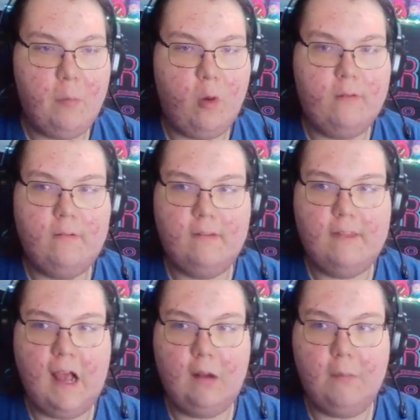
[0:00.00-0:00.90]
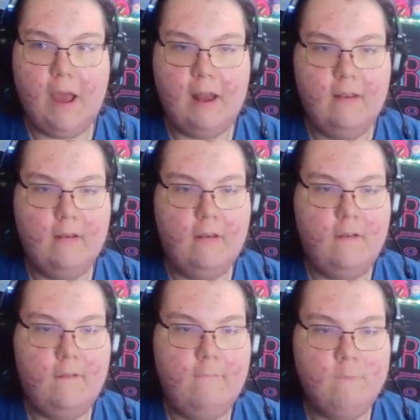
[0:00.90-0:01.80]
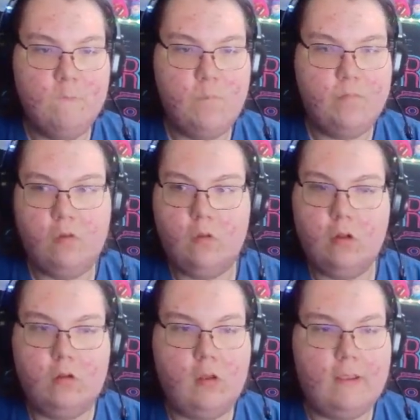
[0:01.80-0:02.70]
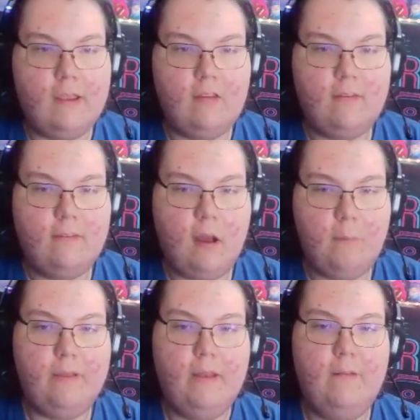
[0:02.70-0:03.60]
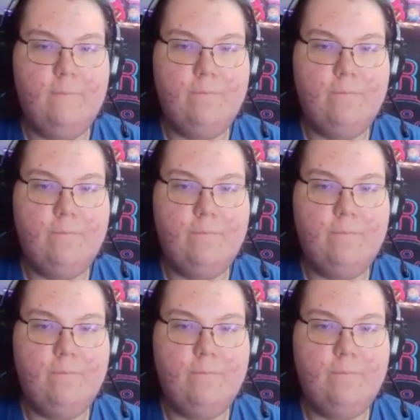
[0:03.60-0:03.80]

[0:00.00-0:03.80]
I'm going to this town up ahead. So I get something.